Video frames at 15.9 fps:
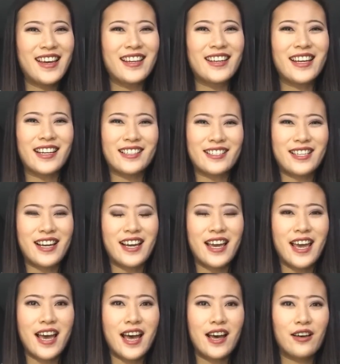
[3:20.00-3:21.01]
Next, I
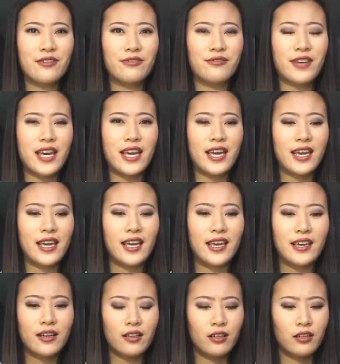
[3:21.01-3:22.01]
have
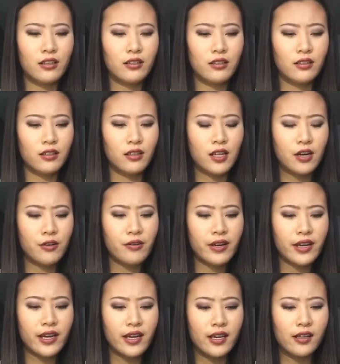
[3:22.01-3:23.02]
a
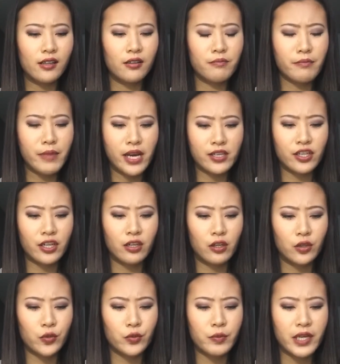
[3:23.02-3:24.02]
L'Oreal Magic
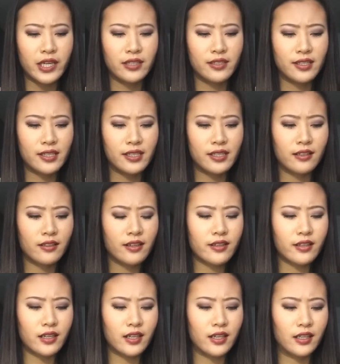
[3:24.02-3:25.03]
Lumi Concealer
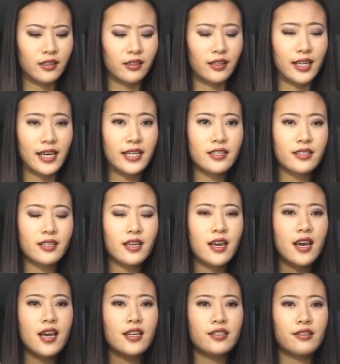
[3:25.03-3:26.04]
in the color Light.
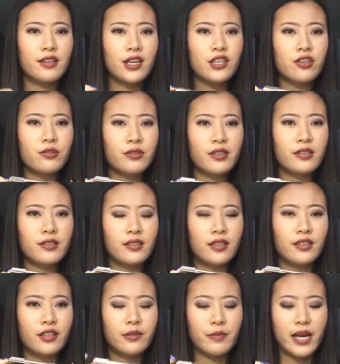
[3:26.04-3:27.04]
So I use this
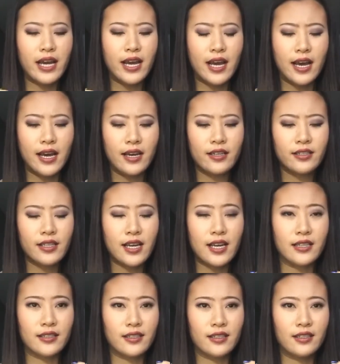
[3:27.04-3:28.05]
under my eyes
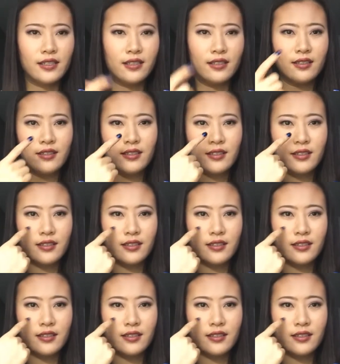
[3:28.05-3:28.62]
as a